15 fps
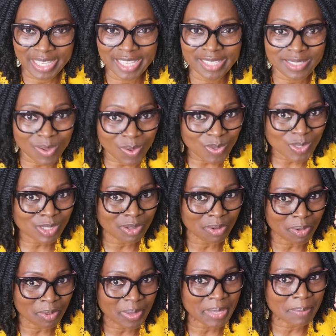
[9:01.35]
is
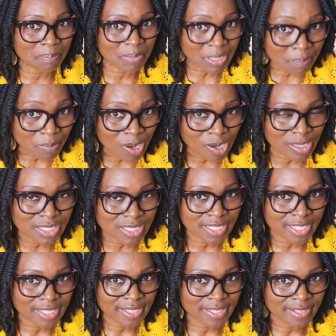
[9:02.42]
also a big part,
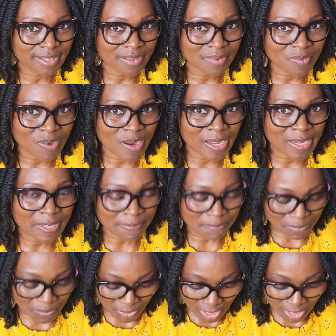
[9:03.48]
right?